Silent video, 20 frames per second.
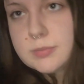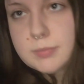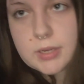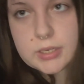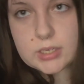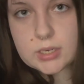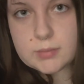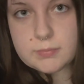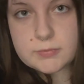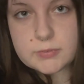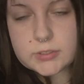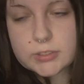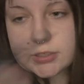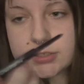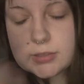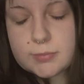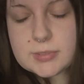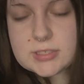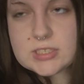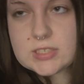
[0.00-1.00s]
makeup for
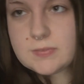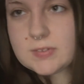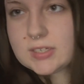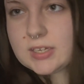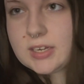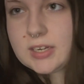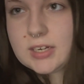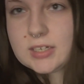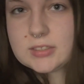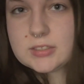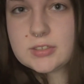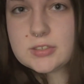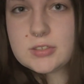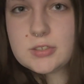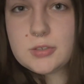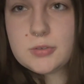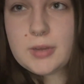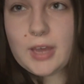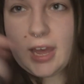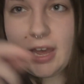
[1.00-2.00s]
specific characters
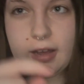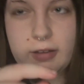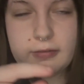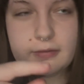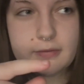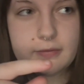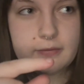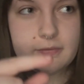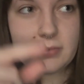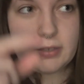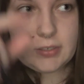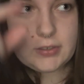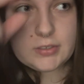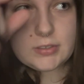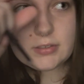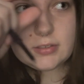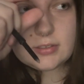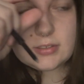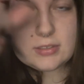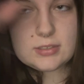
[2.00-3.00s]
who have very
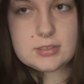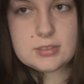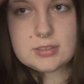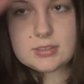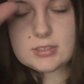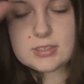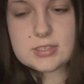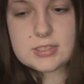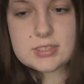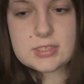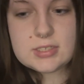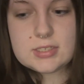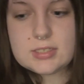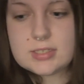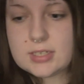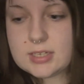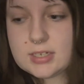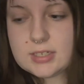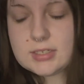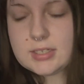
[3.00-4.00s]

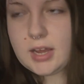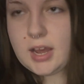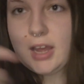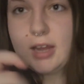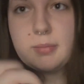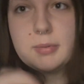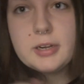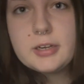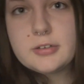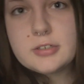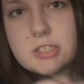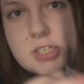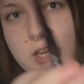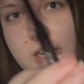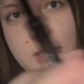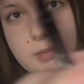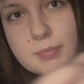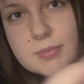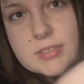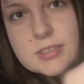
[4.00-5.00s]
distinct eyebrow
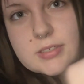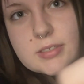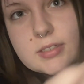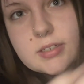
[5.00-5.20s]
shapes.